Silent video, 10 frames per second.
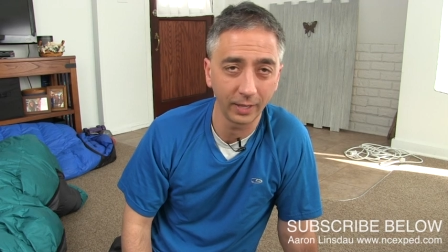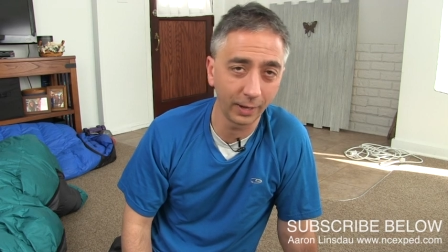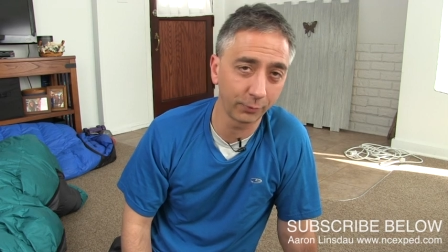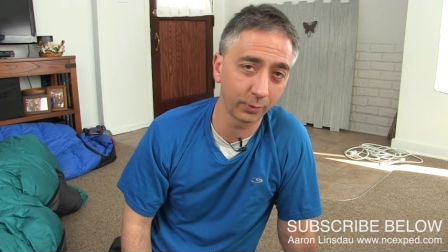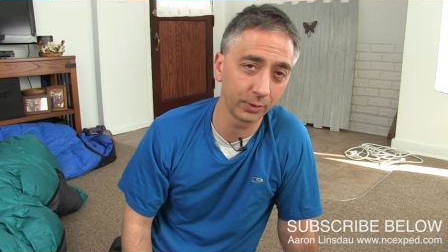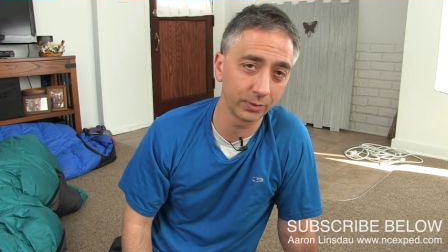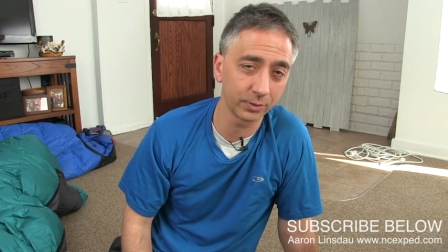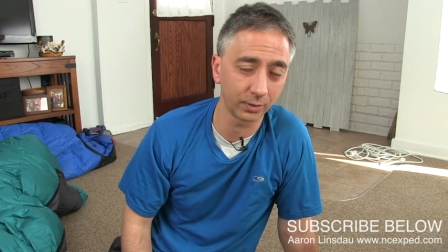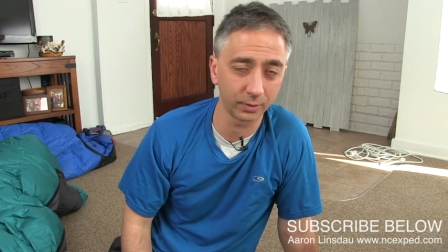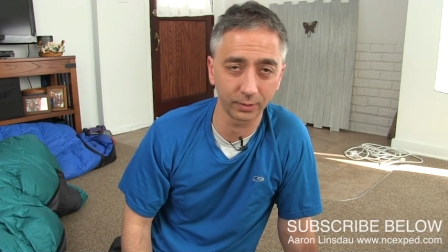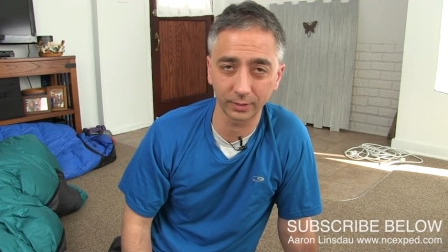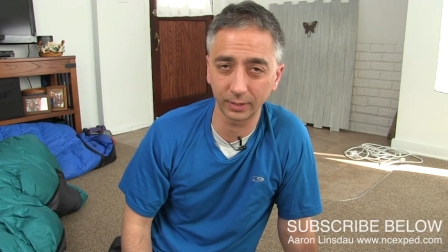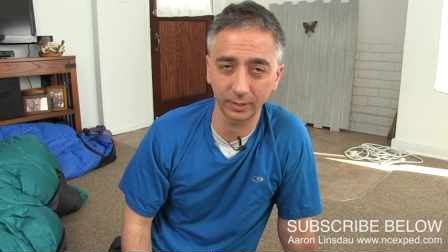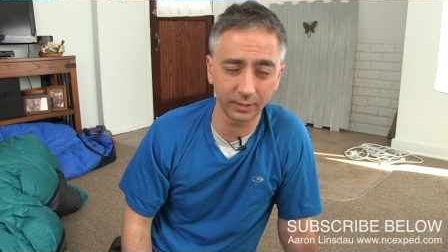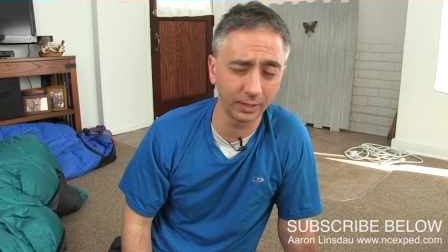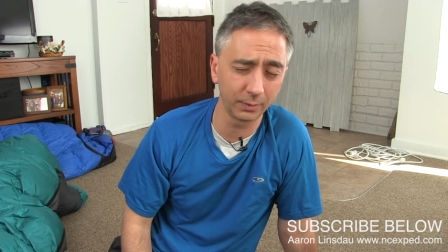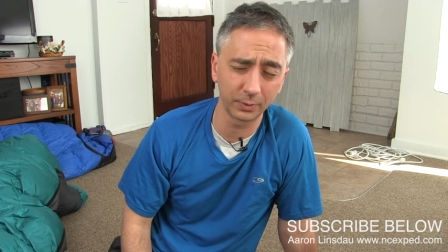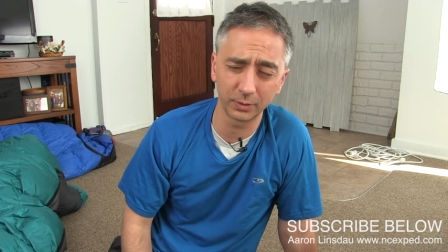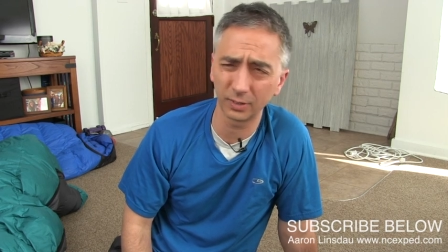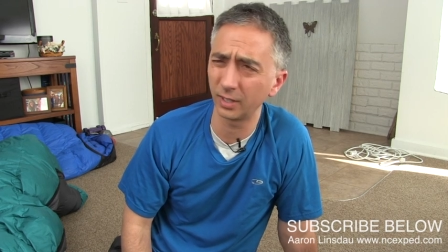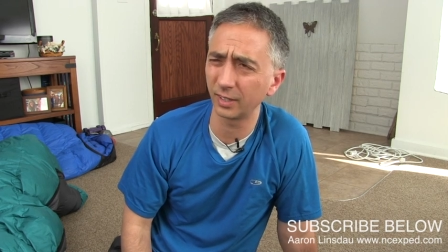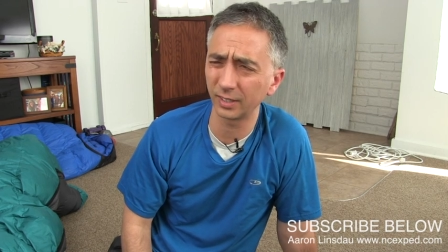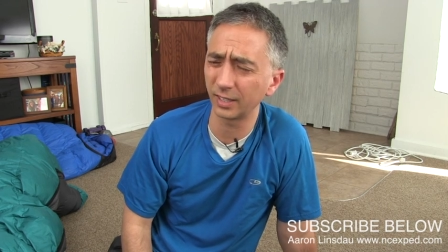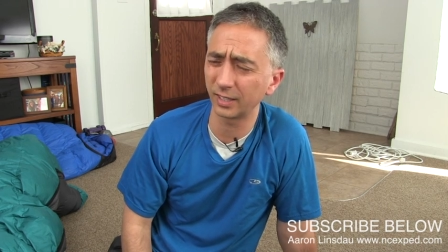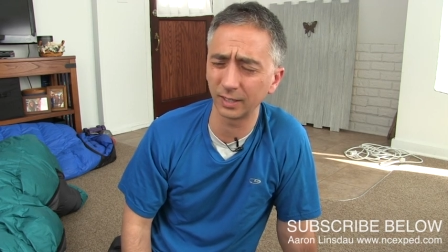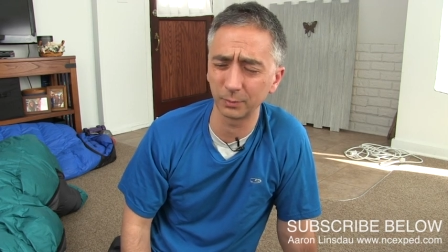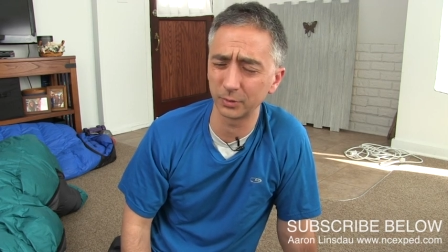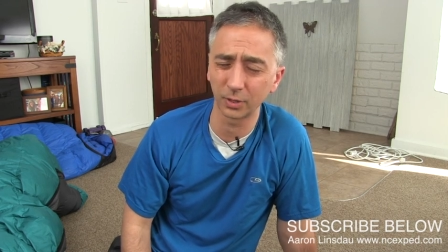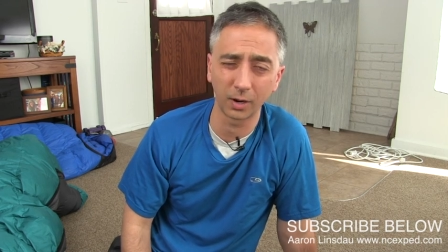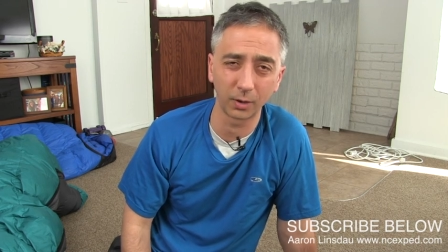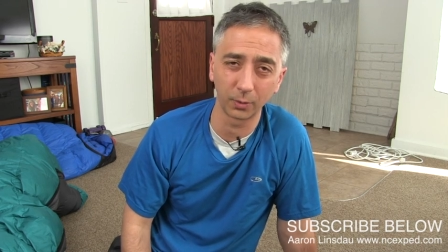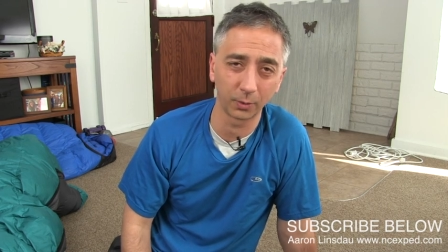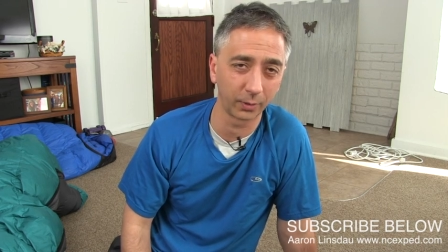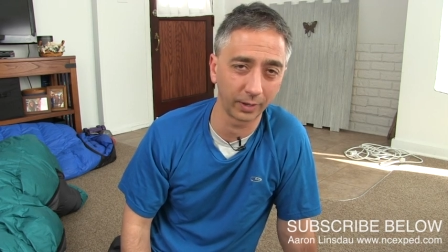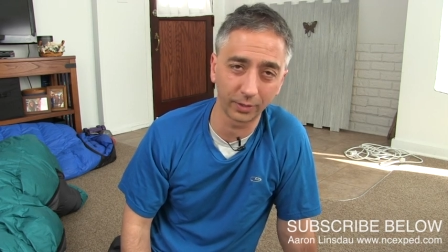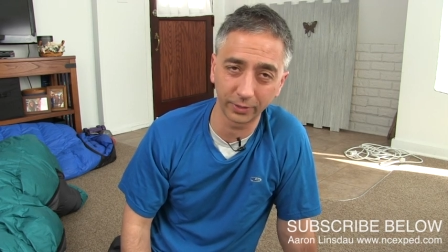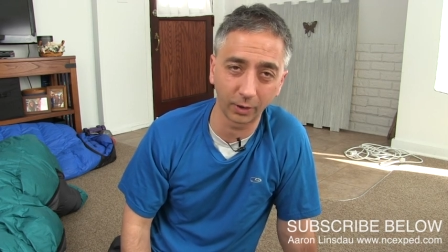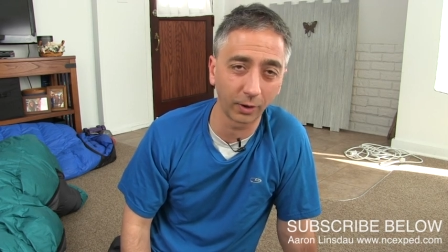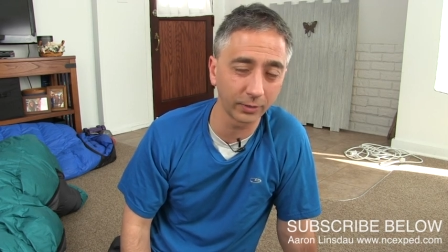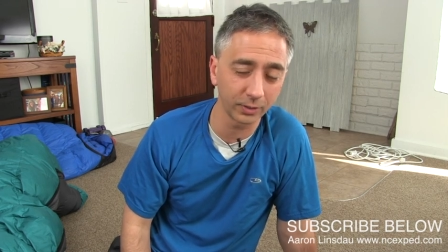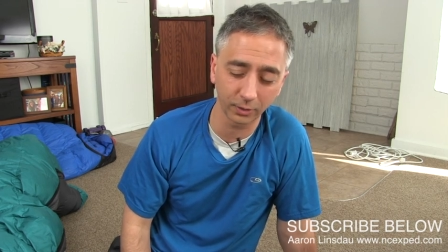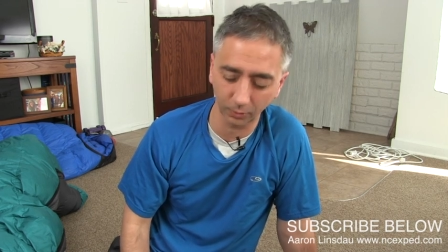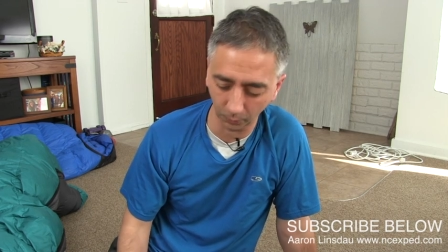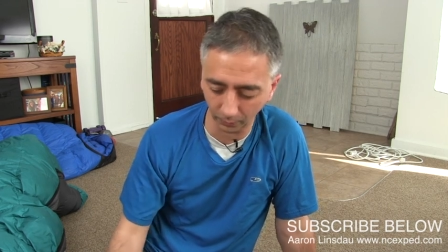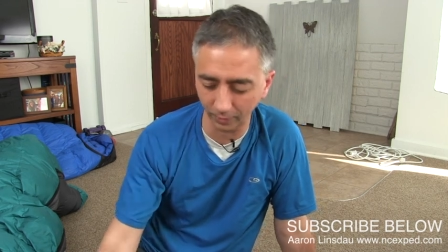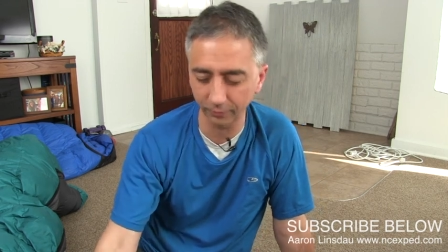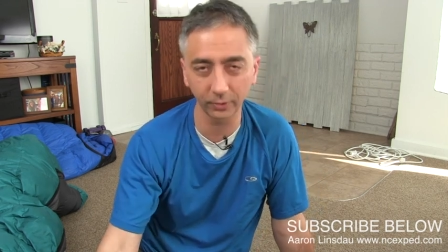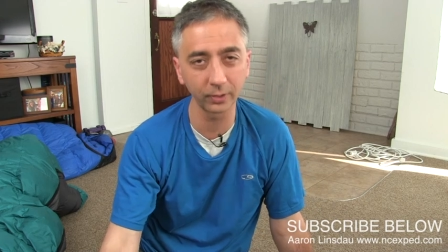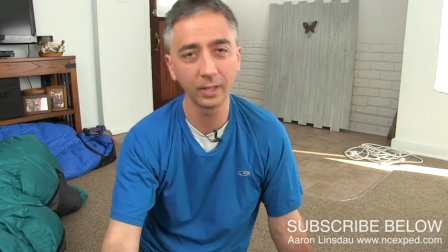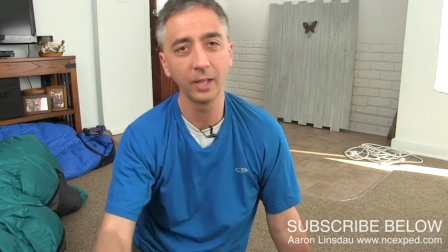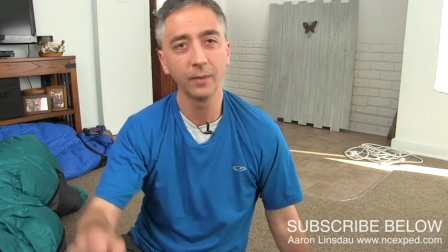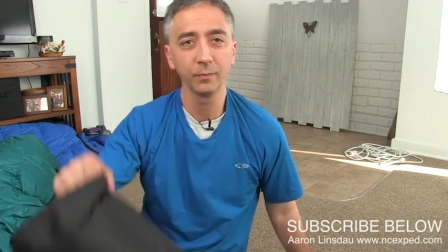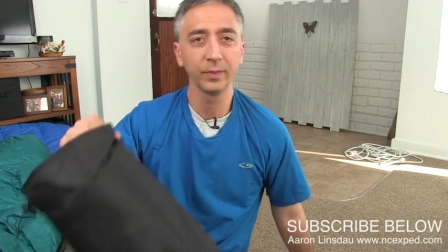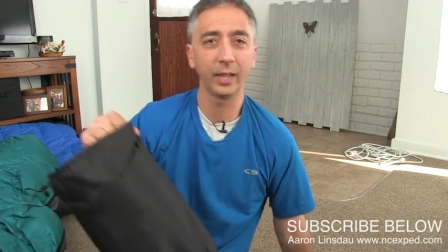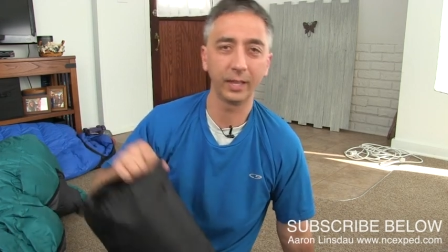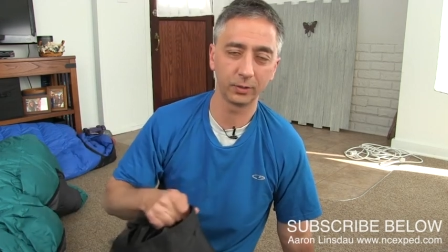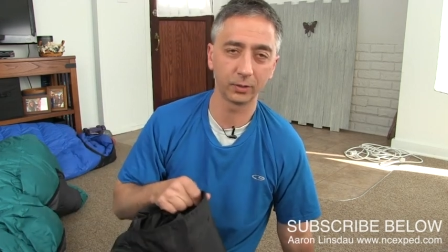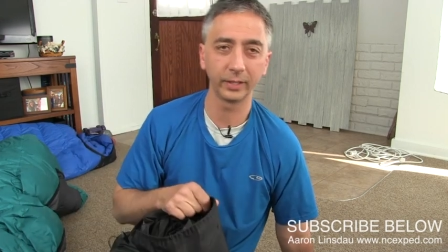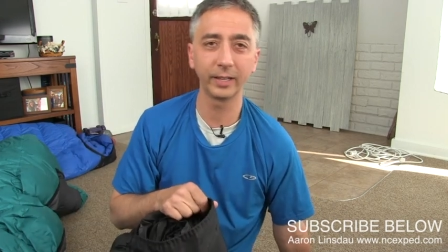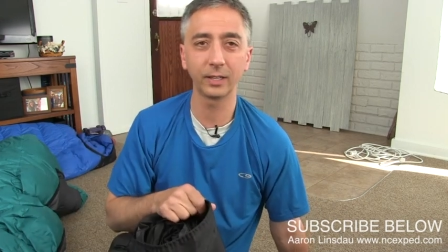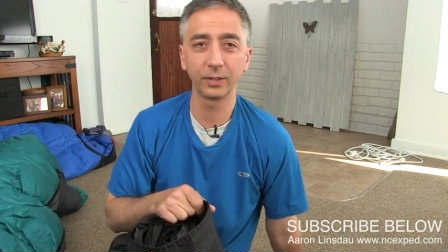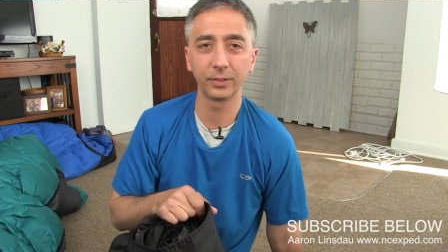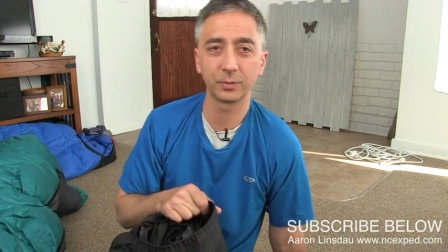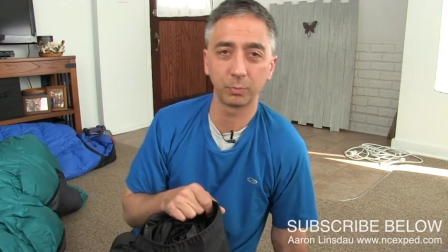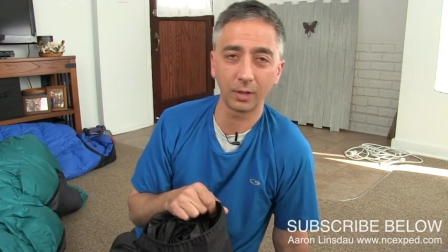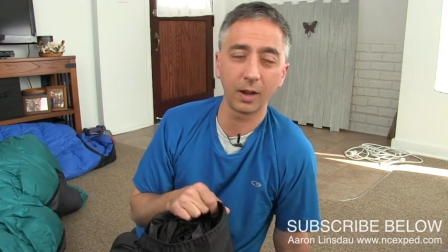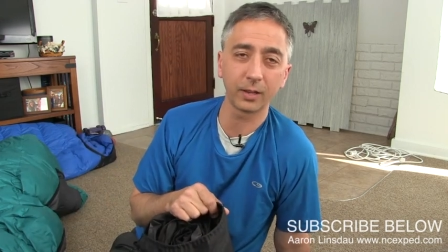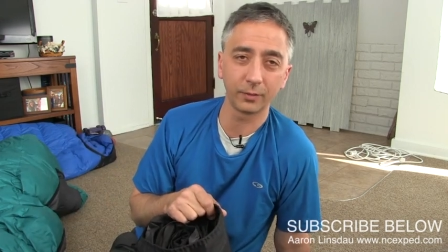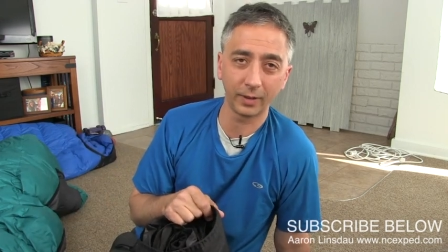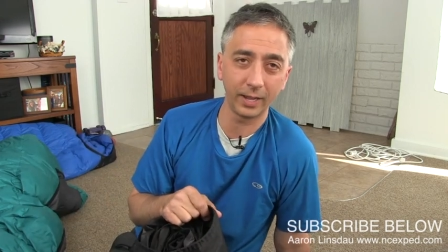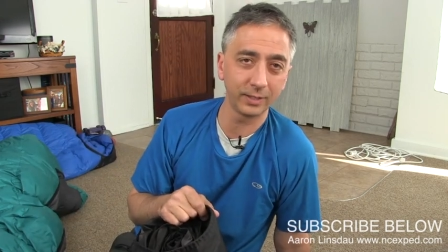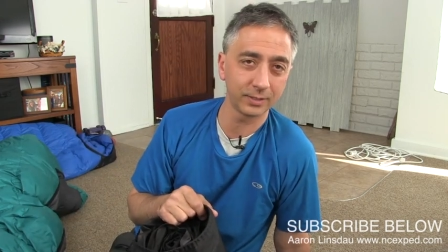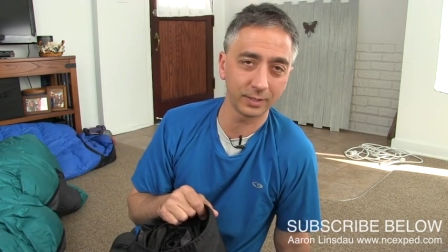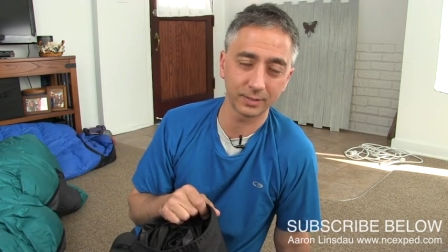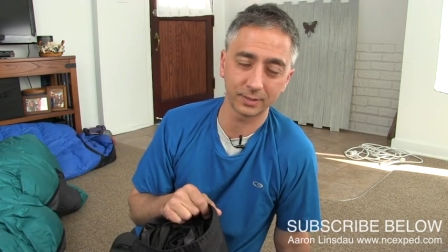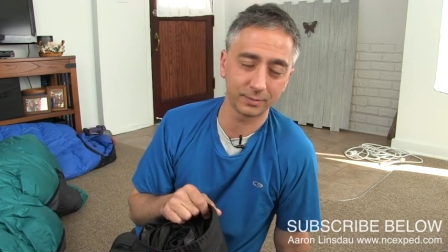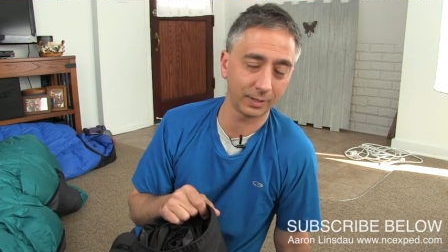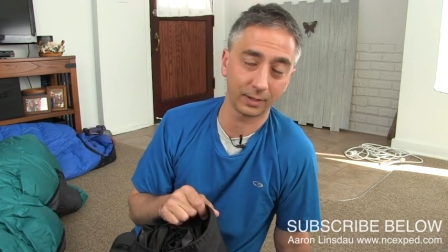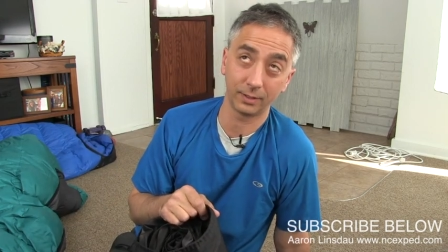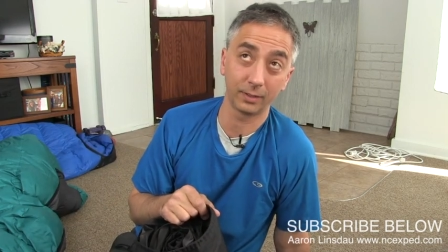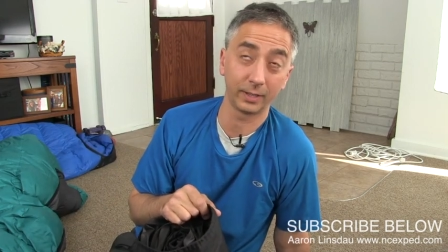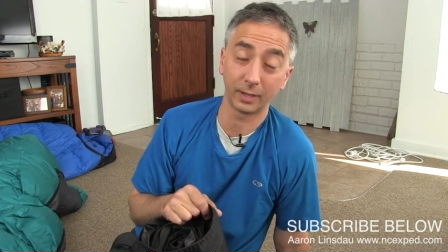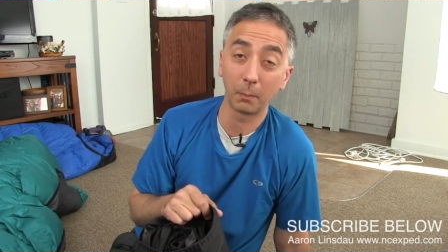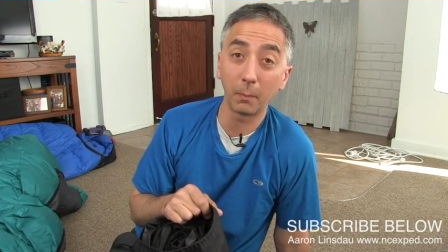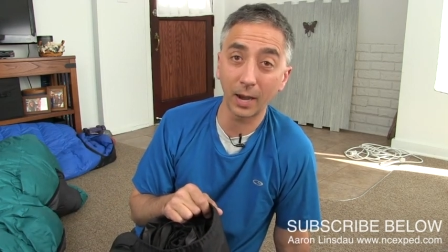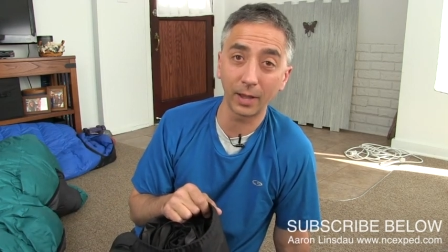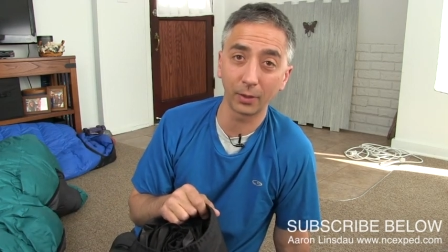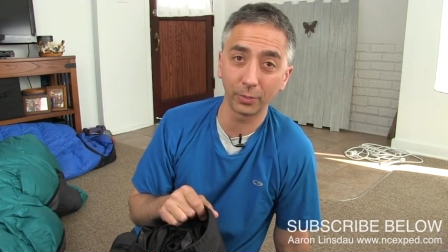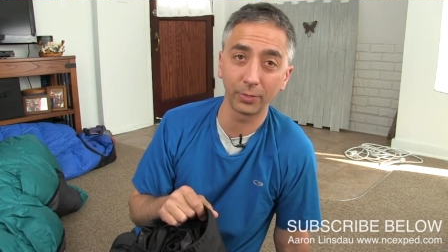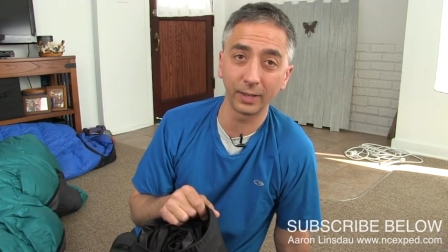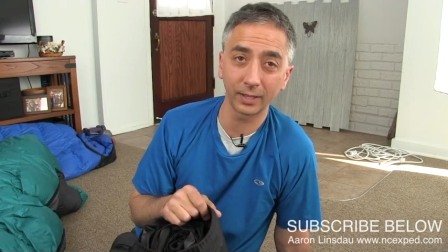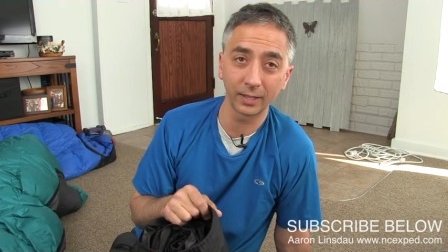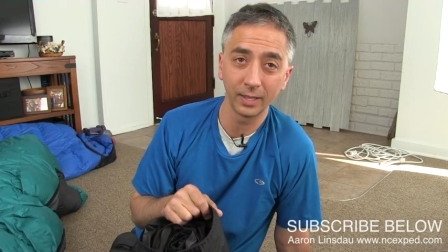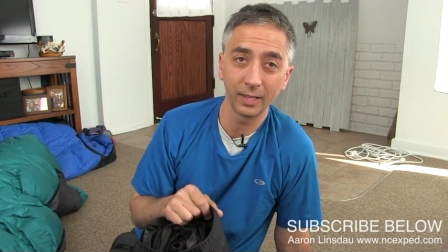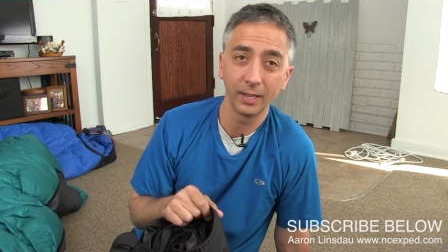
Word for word: Everest or Kilimanjaro, not Kilimanjaro, or the Arctic or wherever, and you're laying on this block of ice that's like a mile thick,